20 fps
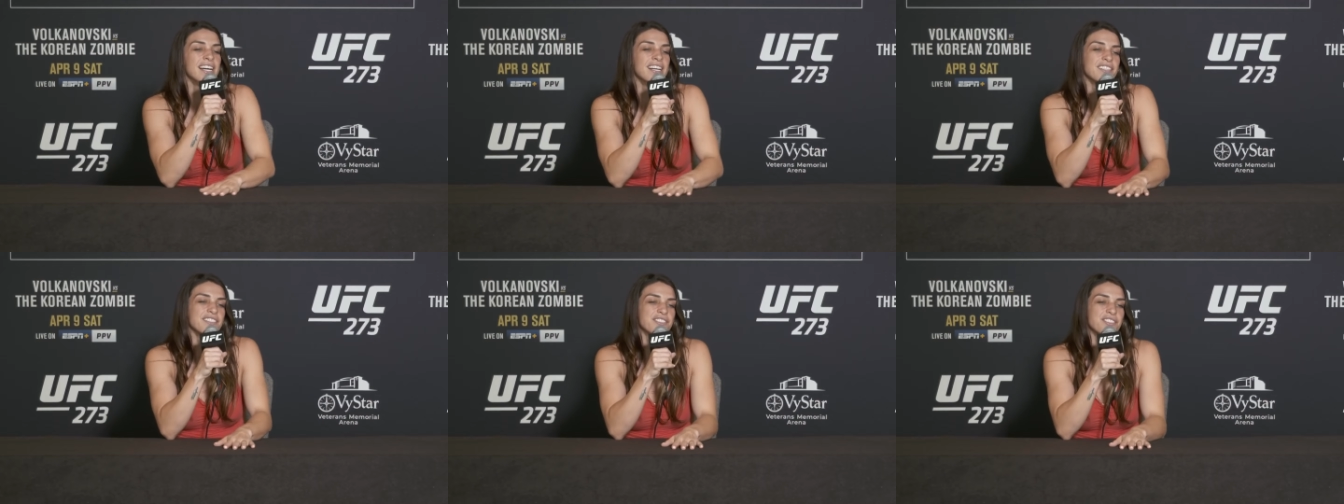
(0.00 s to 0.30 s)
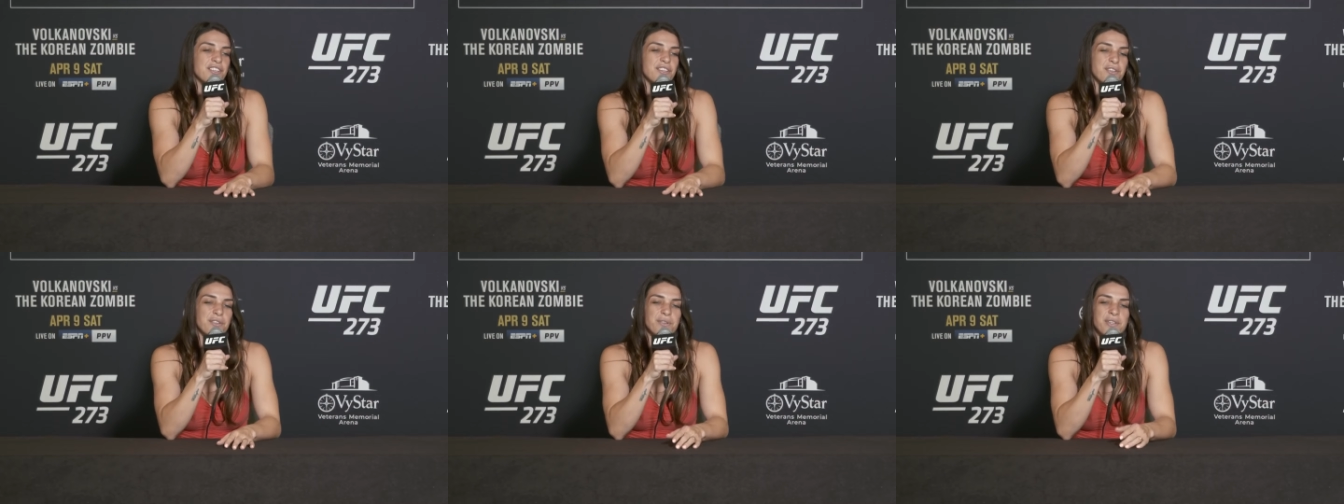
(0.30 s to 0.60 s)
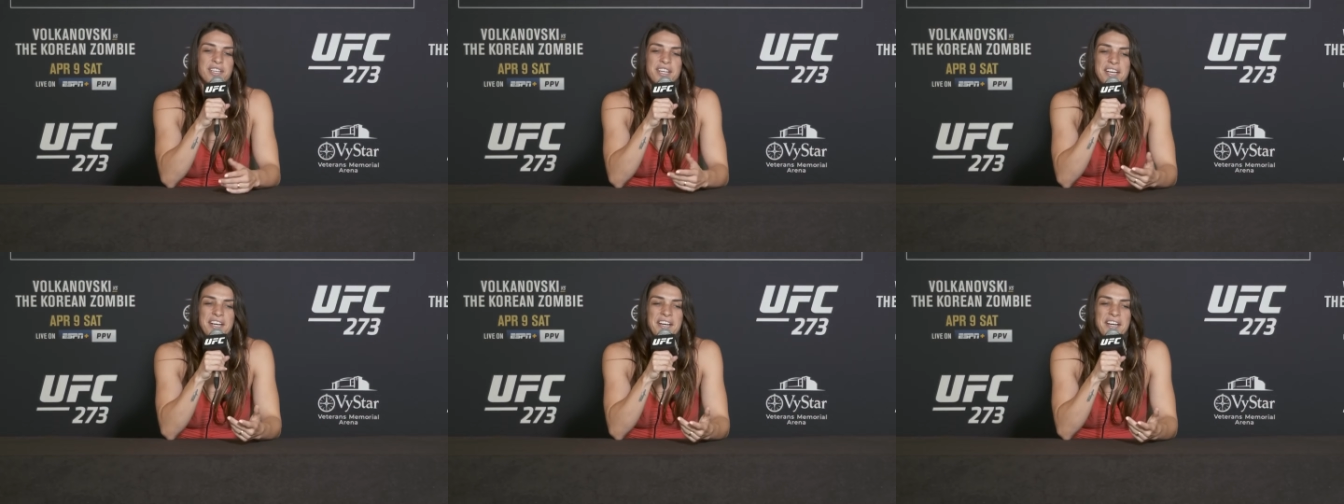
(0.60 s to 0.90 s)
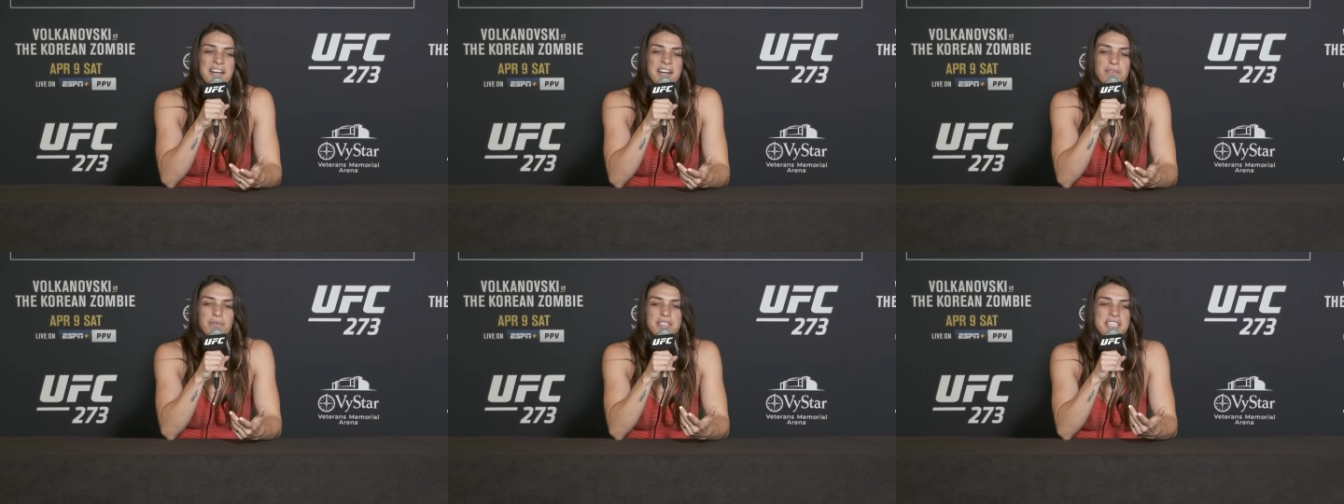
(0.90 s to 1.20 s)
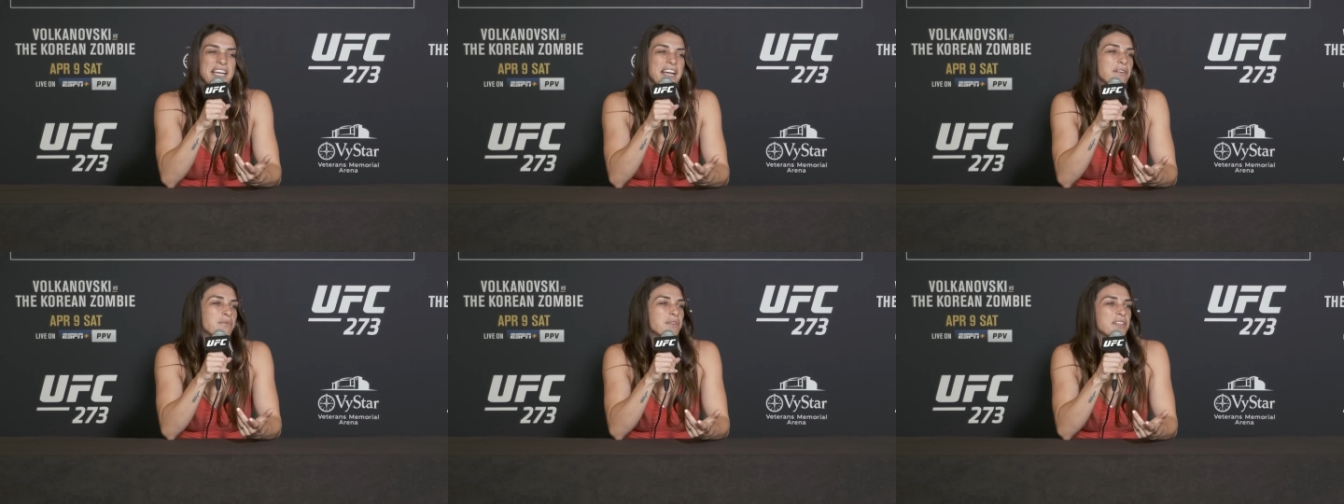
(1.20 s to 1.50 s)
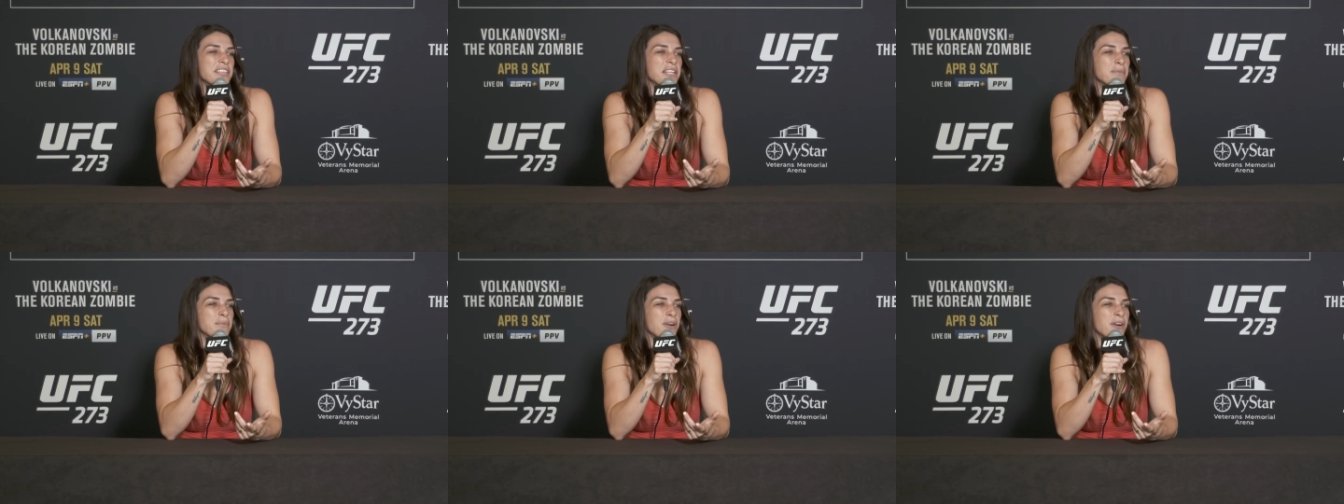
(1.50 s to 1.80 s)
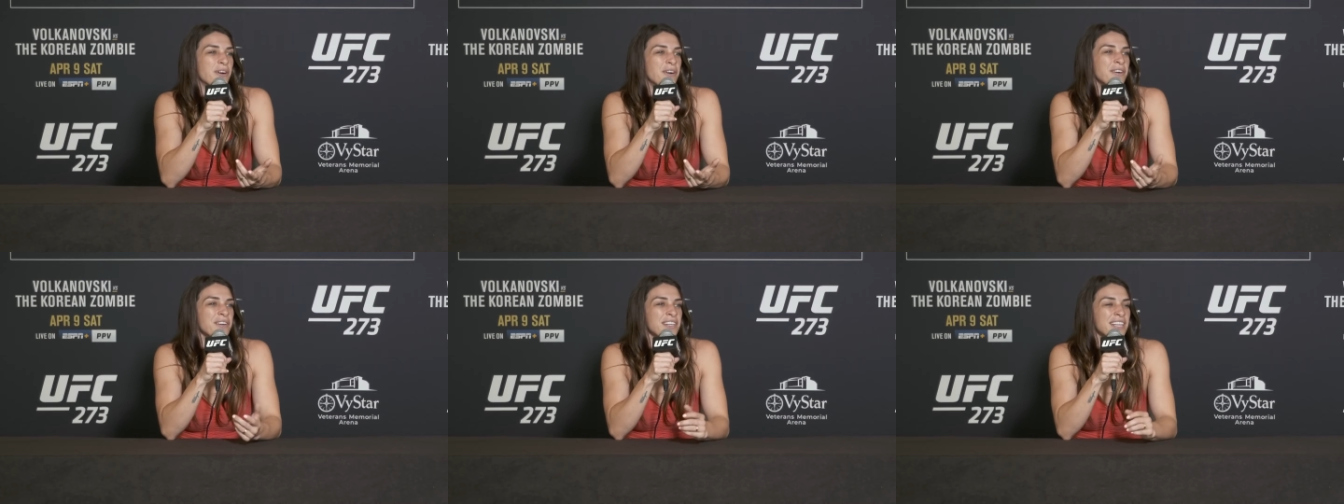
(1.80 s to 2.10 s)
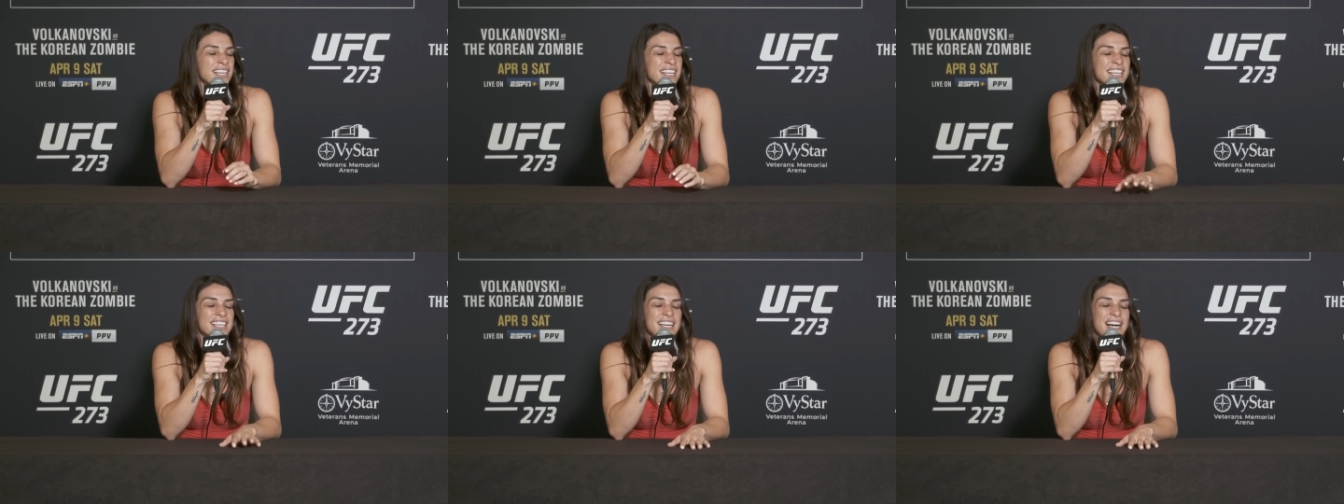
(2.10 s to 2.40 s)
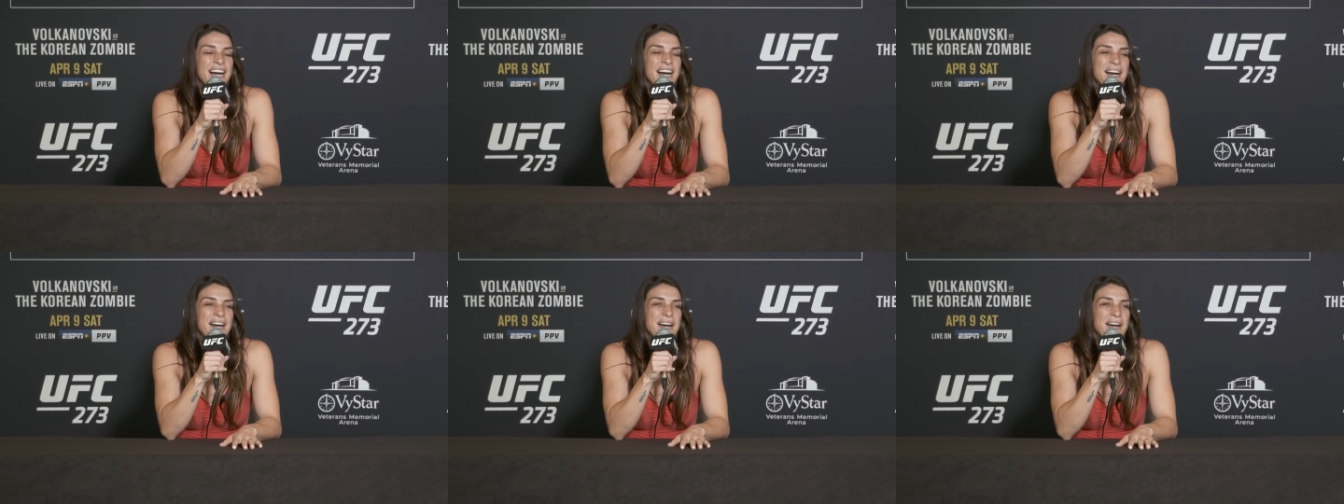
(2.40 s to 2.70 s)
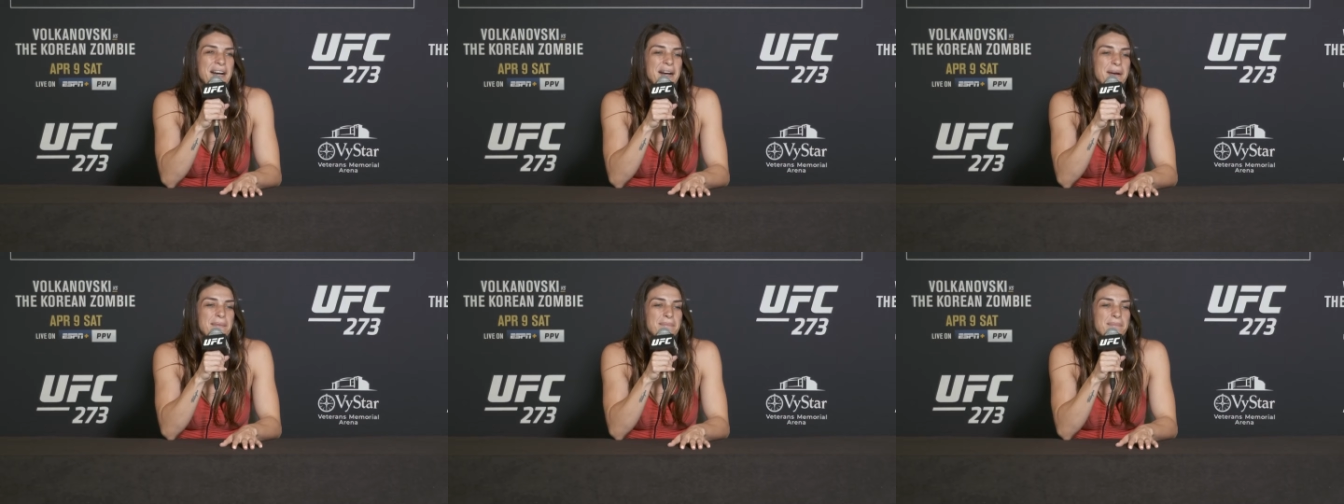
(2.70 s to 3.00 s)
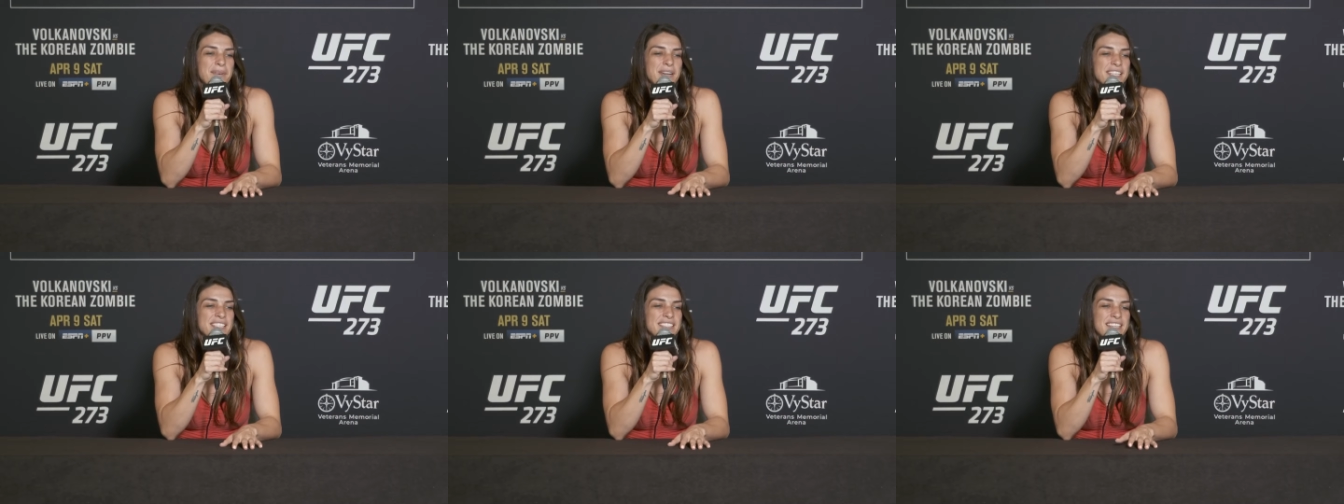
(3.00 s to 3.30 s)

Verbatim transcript: so we can't win them all, um, but